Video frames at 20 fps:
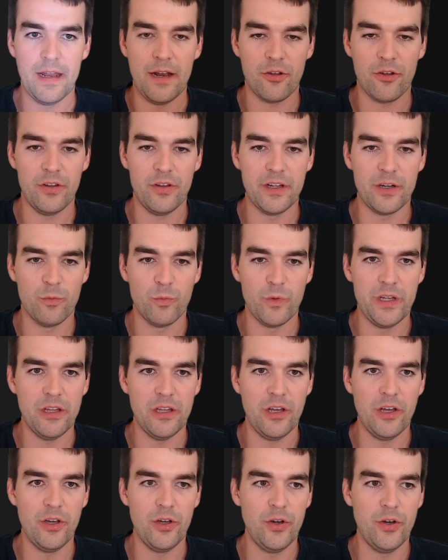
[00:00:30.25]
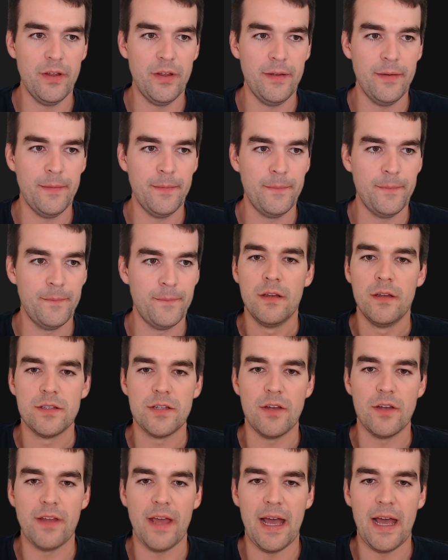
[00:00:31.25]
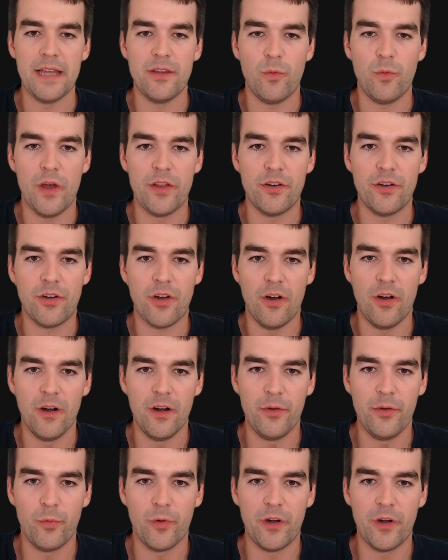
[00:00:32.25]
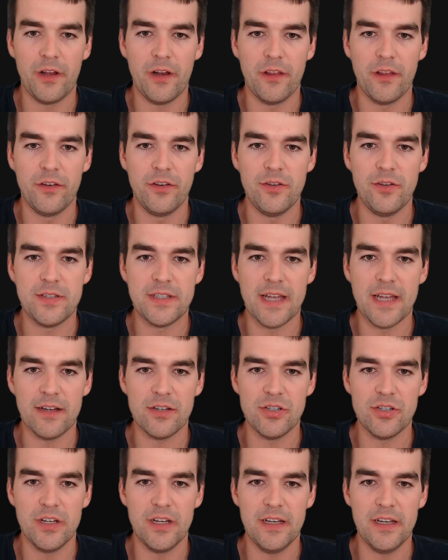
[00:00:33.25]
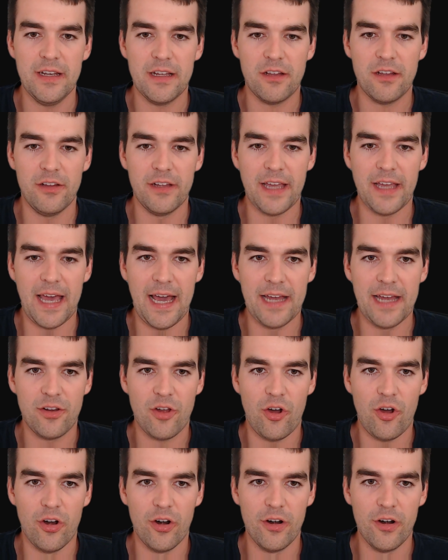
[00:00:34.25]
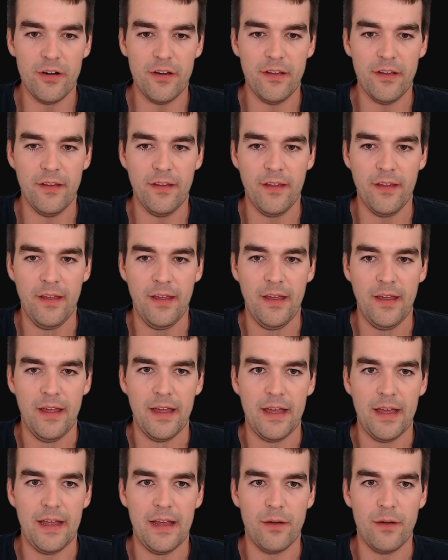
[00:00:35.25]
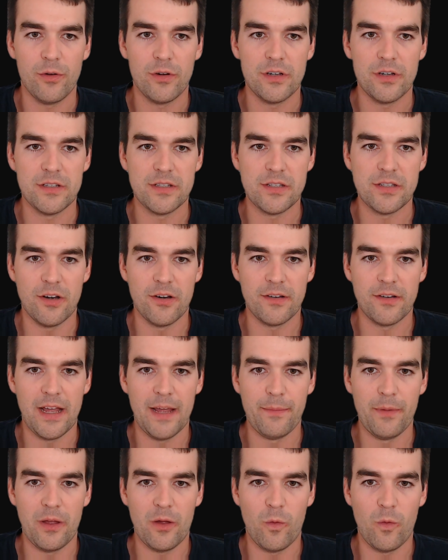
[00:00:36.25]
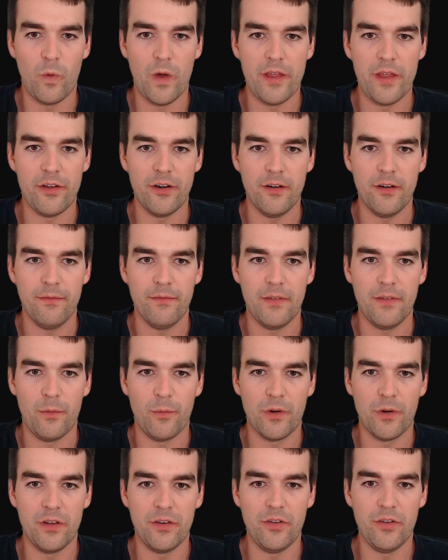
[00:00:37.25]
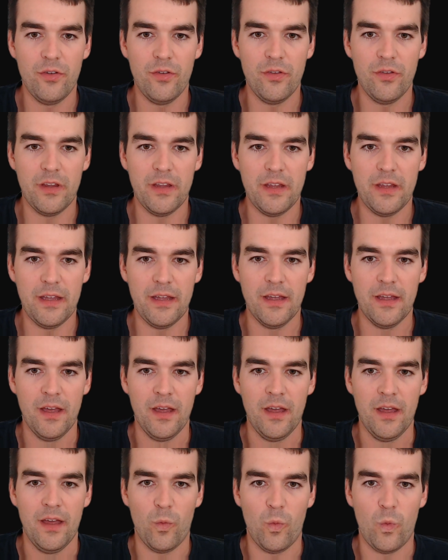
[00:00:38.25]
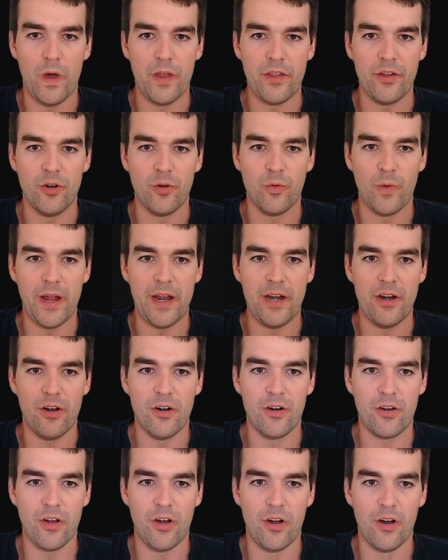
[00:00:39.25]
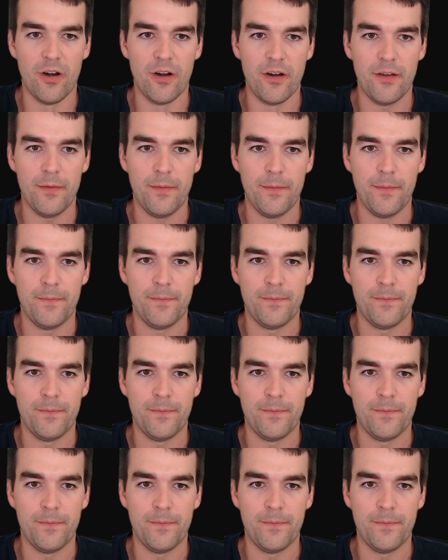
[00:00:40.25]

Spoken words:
I'll click reload. So to add the weather card, we're going to go to the new section and click add card. And we're going to start typing weather. And we're going to do the weather radar card.